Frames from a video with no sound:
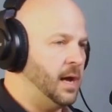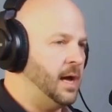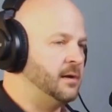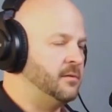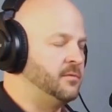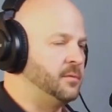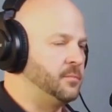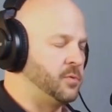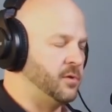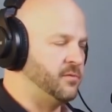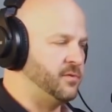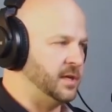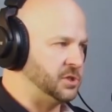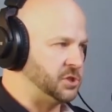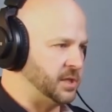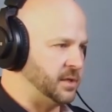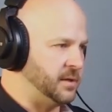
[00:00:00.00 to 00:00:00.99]
or out of a
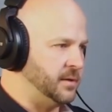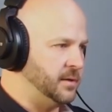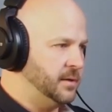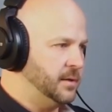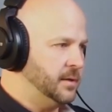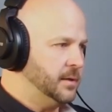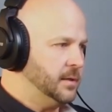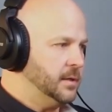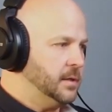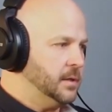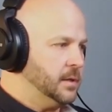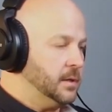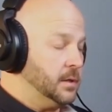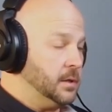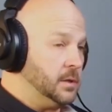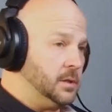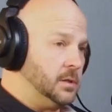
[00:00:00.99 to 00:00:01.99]
profession
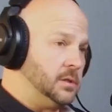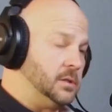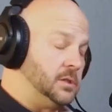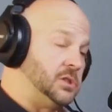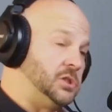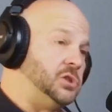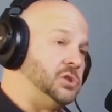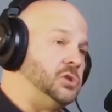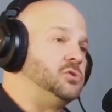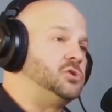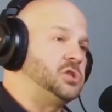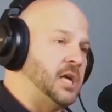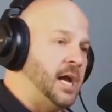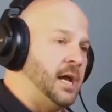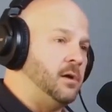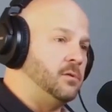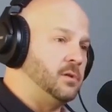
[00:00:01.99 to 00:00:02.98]
to do
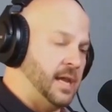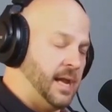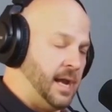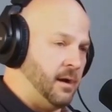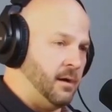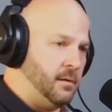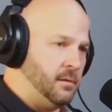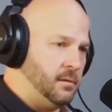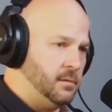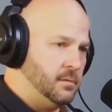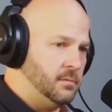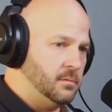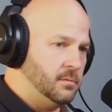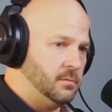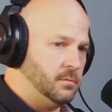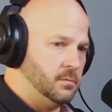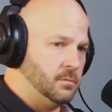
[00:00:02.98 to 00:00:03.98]
child care
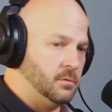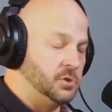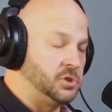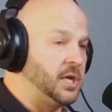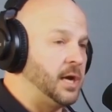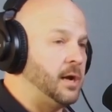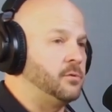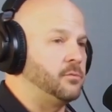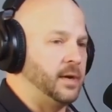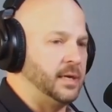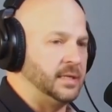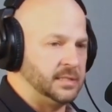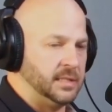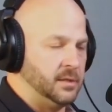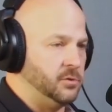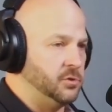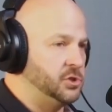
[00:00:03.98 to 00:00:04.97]
or child
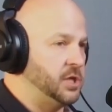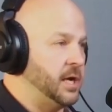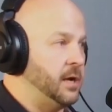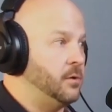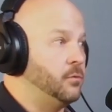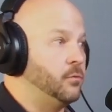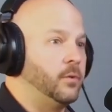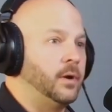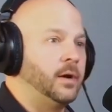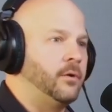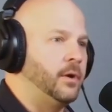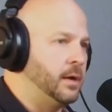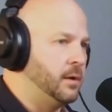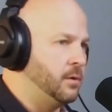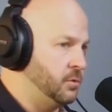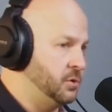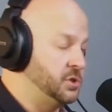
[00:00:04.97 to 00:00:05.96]
raising or child
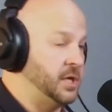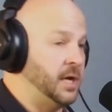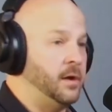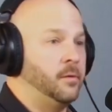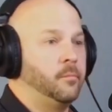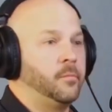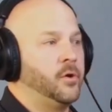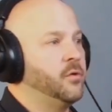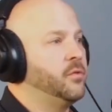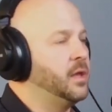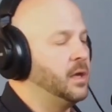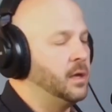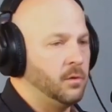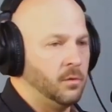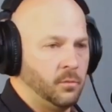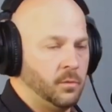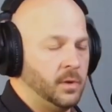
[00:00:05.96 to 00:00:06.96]
rearing or child
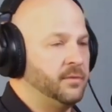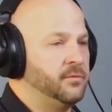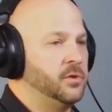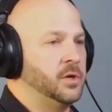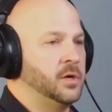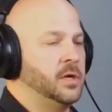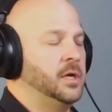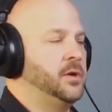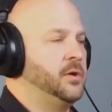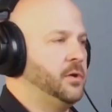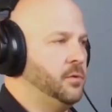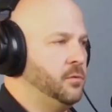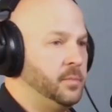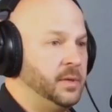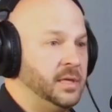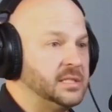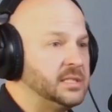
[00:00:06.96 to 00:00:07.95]
birthing or whatever they're going to
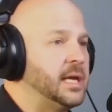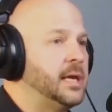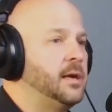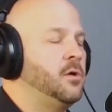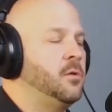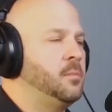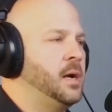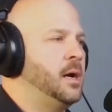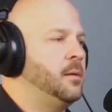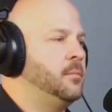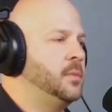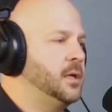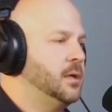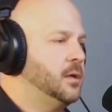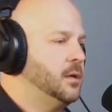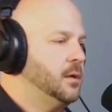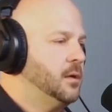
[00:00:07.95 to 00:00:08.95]
do, be a stay-at-home
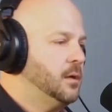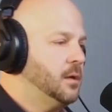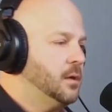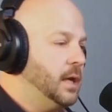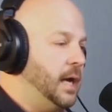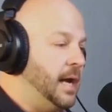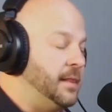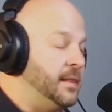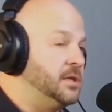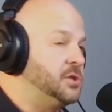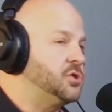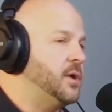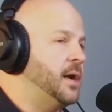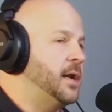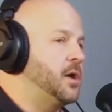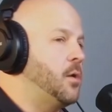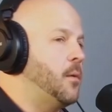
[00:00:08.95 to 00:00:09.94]
mom, and
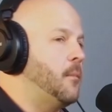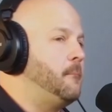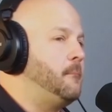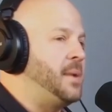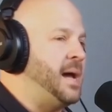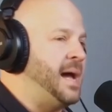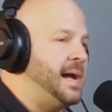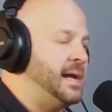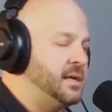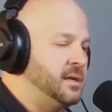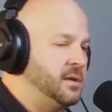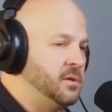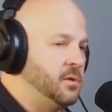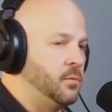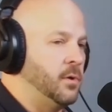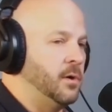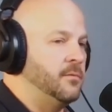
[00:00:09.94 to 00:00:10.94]
then try to go back
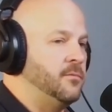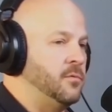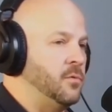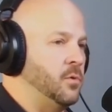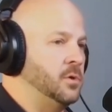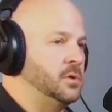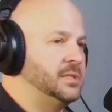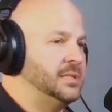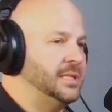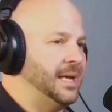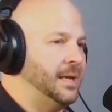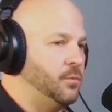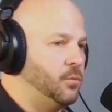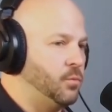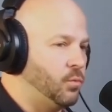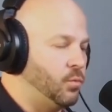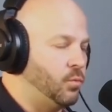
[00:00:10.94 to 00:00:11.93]
into the workforce
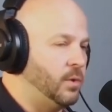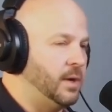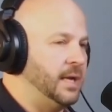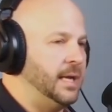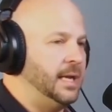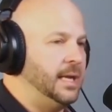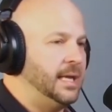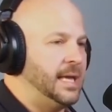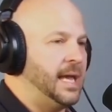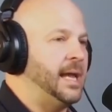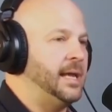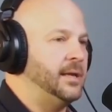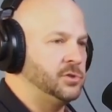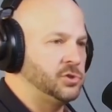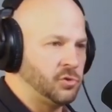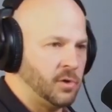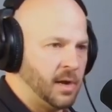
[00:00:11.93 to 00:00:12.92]
and
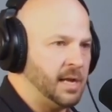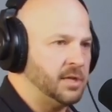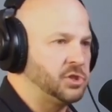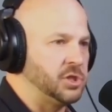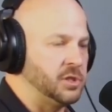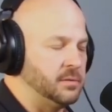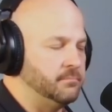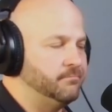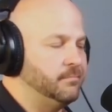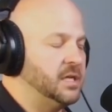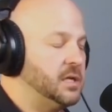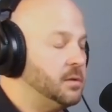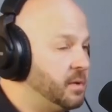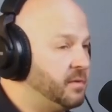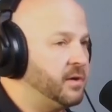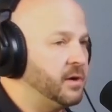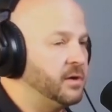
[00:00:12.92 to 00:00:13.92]
regain traction.
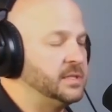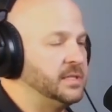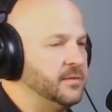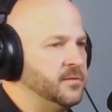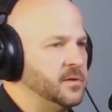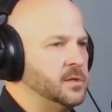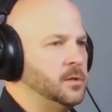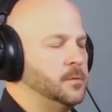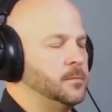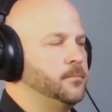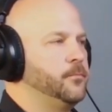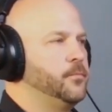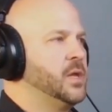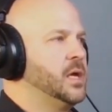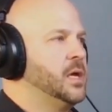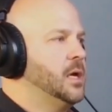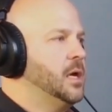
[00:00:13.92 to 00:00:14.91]
That can be very difficult.